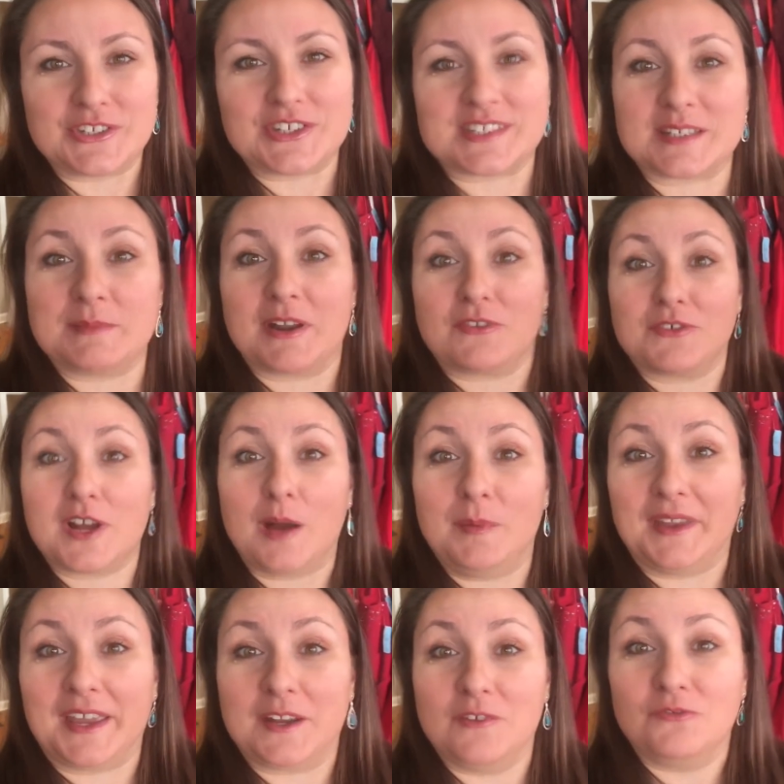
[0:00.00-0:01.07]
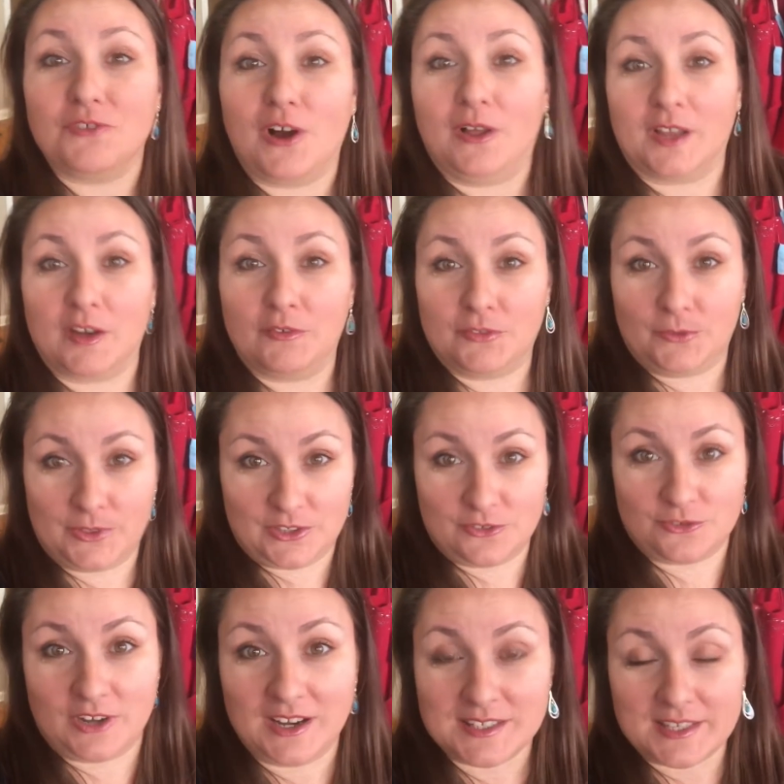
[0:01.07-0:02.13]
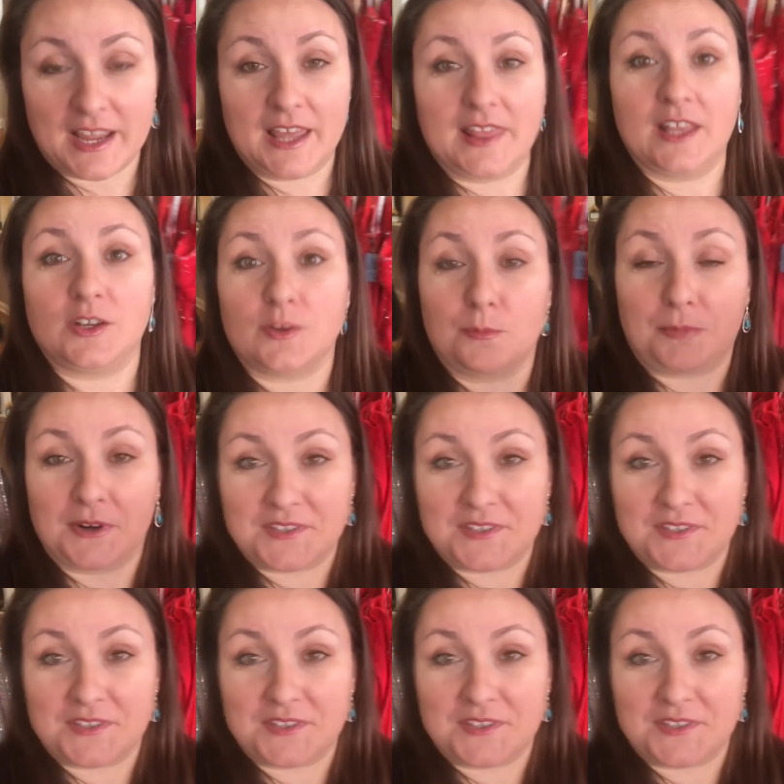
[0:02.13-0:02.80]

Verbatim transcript: It's just a matter of coming in and following up with a dress and then